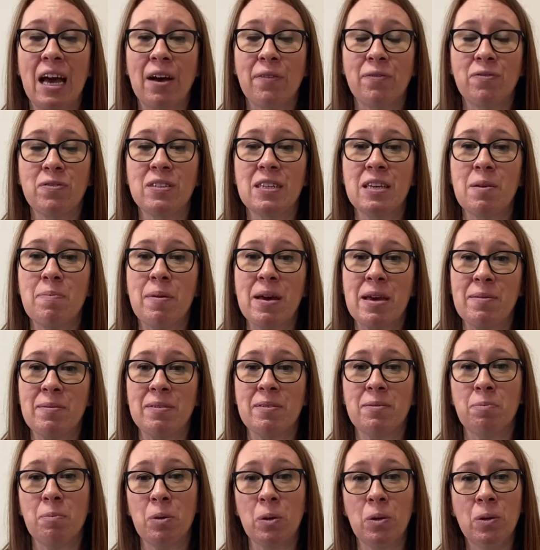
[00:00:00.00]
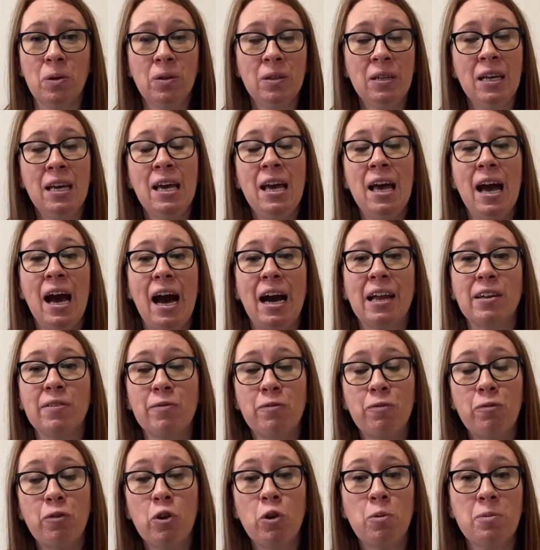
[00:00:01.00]
after your baby's born and
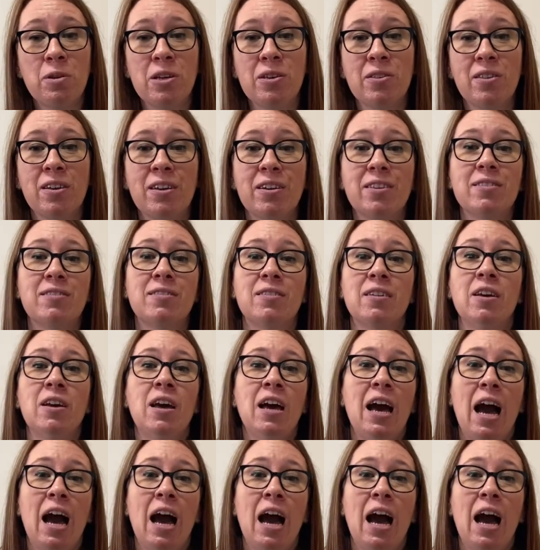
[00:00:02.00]
inform you that